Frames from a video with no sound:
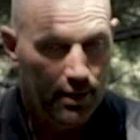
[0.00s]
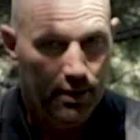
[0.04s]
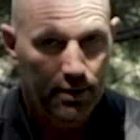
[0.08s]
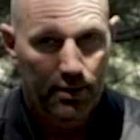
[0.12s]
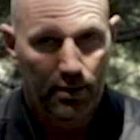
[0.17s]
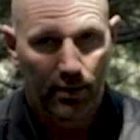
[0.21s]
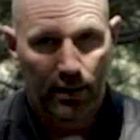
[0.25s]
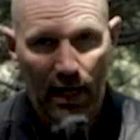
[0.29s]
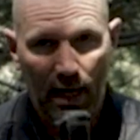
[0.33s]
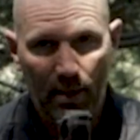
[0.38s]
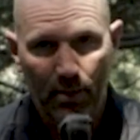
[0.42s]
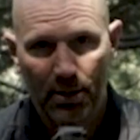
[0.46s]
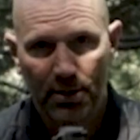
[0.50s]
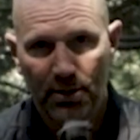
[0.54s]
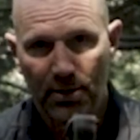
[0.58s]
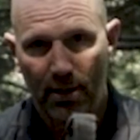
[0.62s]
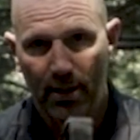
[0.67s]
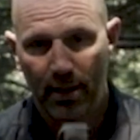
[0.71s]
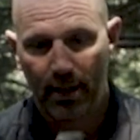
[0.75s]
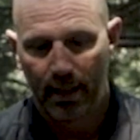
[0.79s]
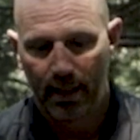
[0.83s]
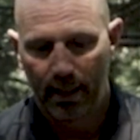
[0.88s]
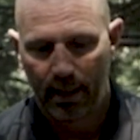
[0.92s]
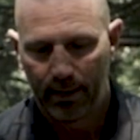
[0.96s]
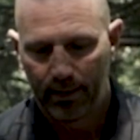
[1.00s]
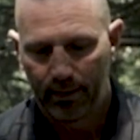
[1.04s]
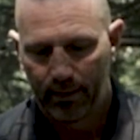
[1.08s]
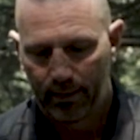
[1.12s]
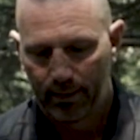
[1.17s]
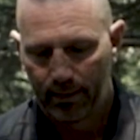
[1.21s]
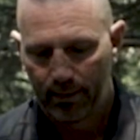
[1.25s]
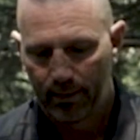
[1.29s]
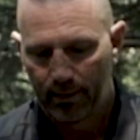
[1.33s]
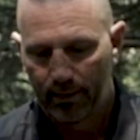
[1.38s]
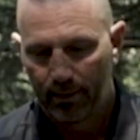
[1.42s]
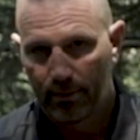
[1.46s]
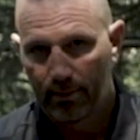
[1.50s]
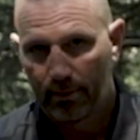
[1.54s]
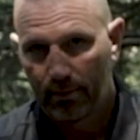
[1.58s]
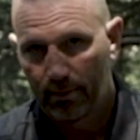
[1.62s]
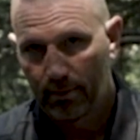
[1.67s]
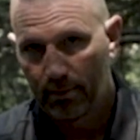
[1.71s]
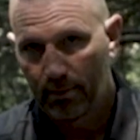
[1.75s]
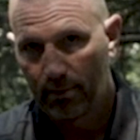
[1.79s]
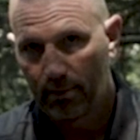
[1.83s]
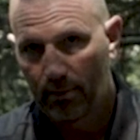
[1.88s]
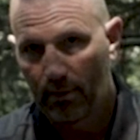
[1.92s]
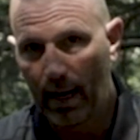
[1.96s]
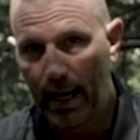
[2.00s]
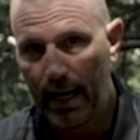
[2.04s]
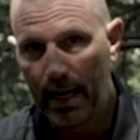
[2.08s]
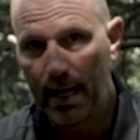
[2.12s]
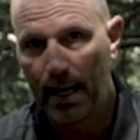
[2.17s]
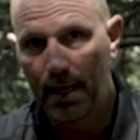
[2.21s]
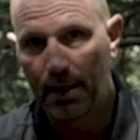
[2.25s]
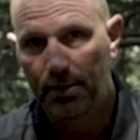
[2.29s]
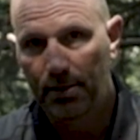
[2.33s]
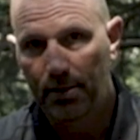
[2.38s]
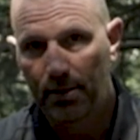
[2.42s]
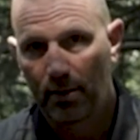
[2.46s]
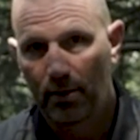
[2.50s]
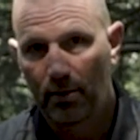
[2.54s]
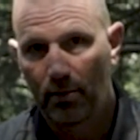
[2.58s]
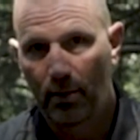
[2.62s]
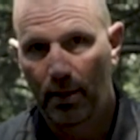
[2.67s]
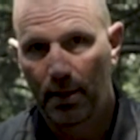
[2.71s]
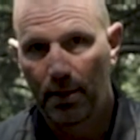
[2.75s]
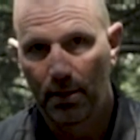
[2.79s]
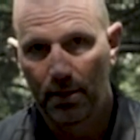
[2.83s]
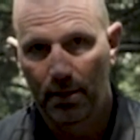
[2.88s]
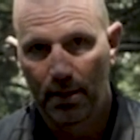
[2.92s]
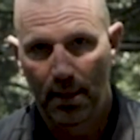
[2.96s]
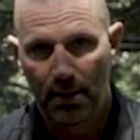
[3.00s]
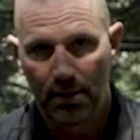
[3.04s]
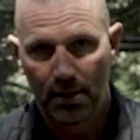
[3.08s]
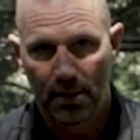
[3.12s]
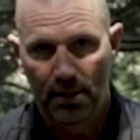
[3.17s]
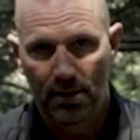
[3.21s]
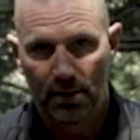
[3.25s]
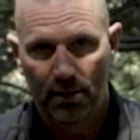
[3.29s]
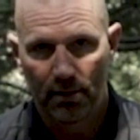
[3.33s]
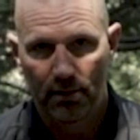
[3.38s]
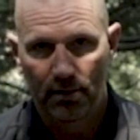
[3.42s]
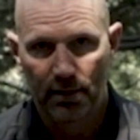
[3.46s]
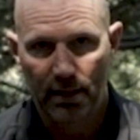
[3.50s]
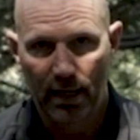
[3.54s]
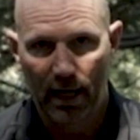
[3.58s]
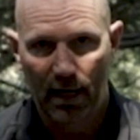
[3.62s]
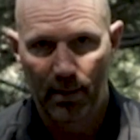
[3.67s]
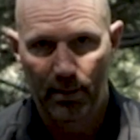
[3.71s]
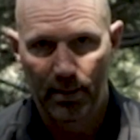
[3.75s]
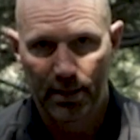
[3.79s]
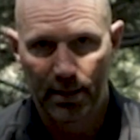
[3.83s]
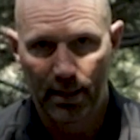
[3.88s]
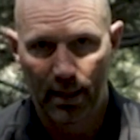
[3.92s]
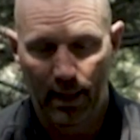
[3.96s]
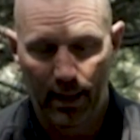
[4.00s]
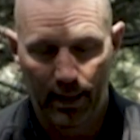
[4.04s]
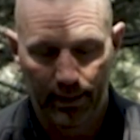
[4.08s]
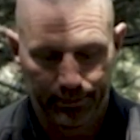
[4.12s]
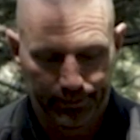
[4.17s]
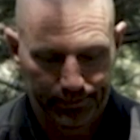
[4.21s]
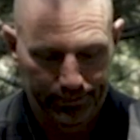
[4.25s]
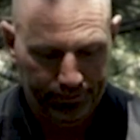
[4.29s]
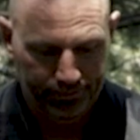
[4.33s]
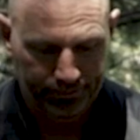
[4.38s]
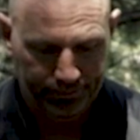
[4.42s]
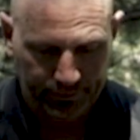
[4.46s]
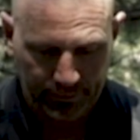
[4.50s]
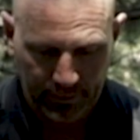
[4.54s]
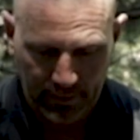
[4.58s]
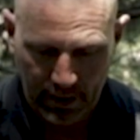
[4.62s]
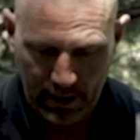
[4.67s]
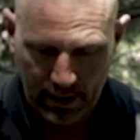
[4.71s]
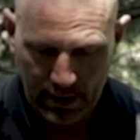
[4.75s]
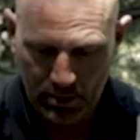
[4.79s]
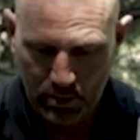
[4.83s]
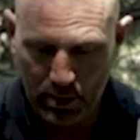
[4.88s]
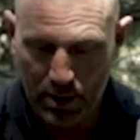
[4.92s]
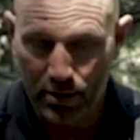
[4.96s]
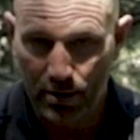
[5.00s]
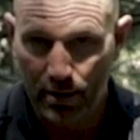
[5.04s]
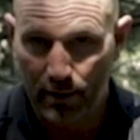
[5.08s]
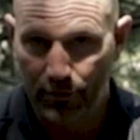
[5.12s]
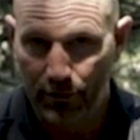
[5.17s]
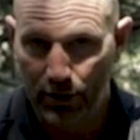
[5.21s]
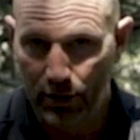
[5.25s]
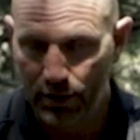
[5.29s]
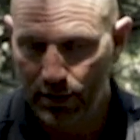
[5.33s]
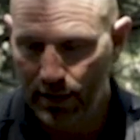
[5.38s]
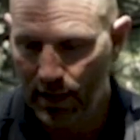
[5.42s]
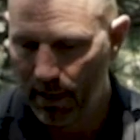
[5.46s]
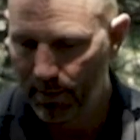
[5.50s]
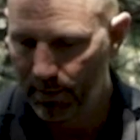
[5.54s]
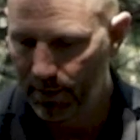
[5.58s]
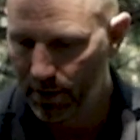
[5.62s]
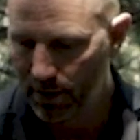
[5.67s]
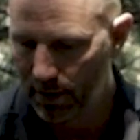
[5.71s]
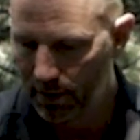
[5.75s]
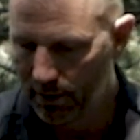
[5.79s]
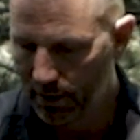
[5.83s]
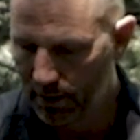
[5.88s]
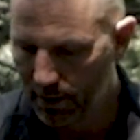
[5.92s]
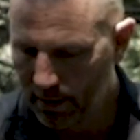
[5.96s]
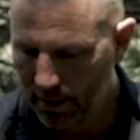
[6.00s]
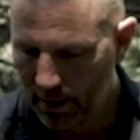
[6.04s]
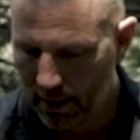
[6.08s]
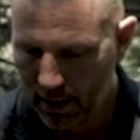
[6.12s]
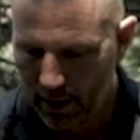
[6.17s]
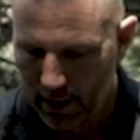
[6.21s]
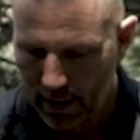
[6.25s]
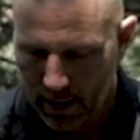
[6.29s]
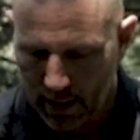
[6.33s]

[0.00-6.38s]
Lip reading: So keep a tourniquet right next to you when you're teaching students how to baton, especially first-time students.